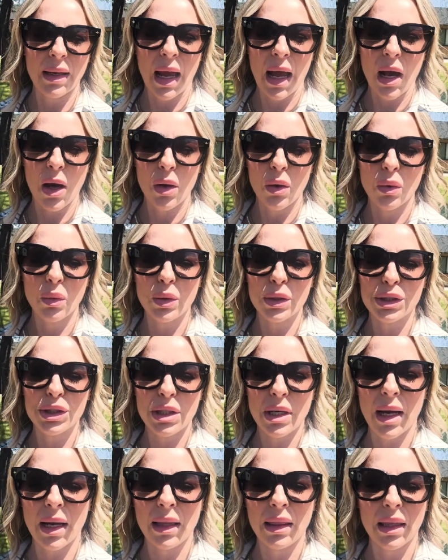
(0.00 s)
now, which
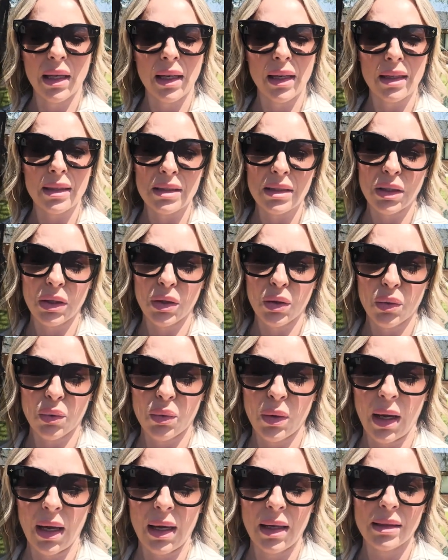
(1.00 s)
I think is a
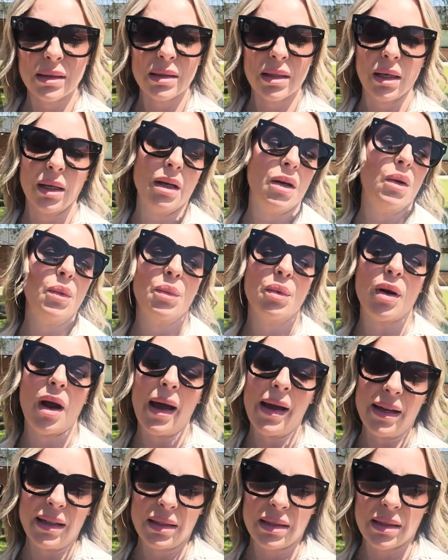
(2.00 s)
great
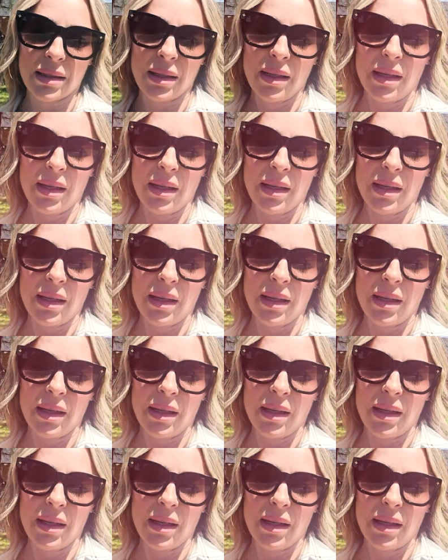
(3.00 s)
price.